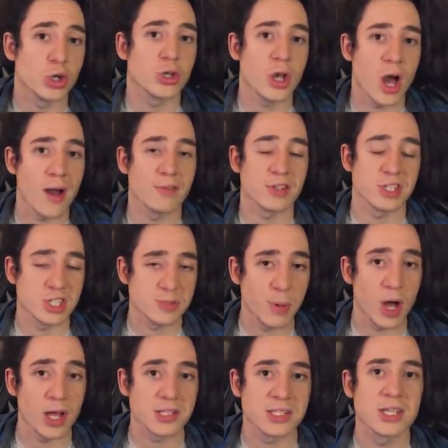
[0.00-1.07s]
covered
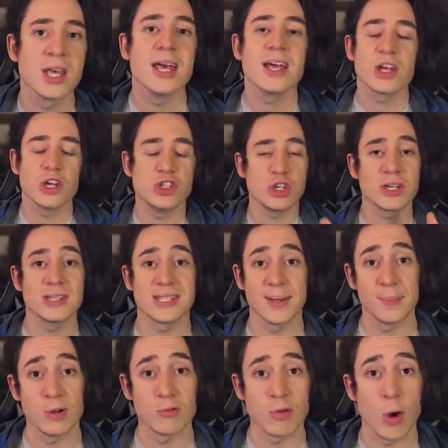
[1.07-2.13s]
spots, because you can simply
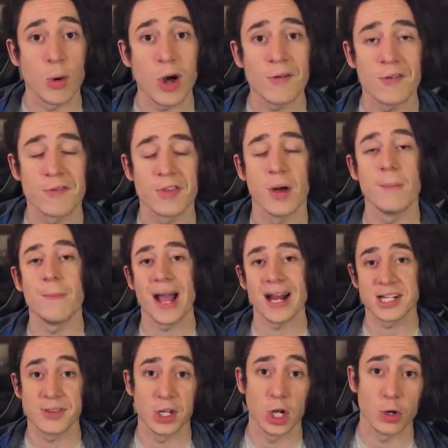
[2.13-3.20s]
roll off of them back to
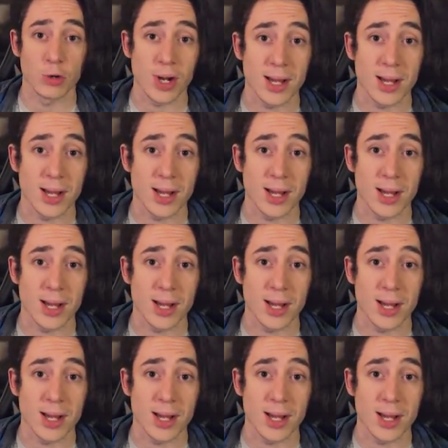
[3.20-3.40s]
the low ground.